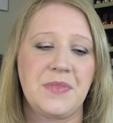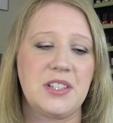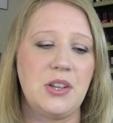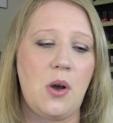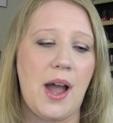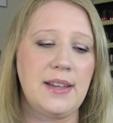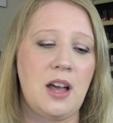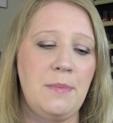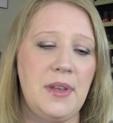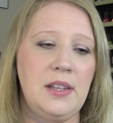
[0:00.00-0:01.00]
So I
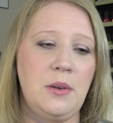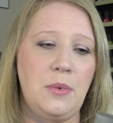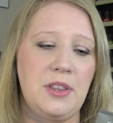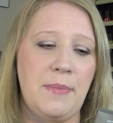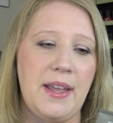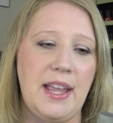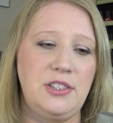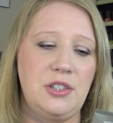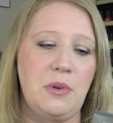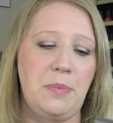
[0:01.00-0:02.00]
come in with my
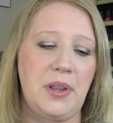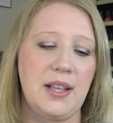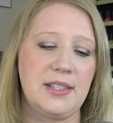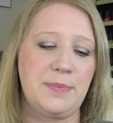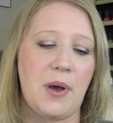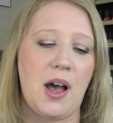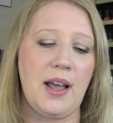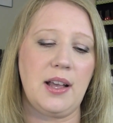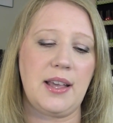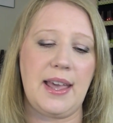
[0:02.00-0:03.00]
H2O Plus
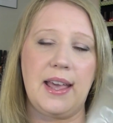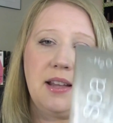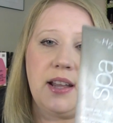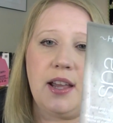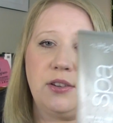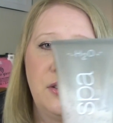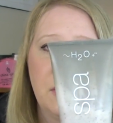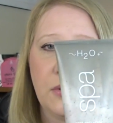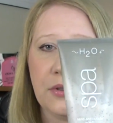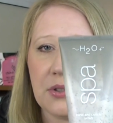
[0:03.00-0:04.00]
Spa Hand and
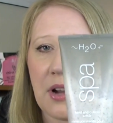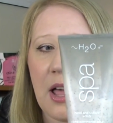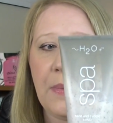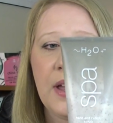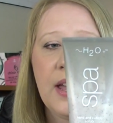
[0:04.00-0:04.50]
Cuticle Scrub,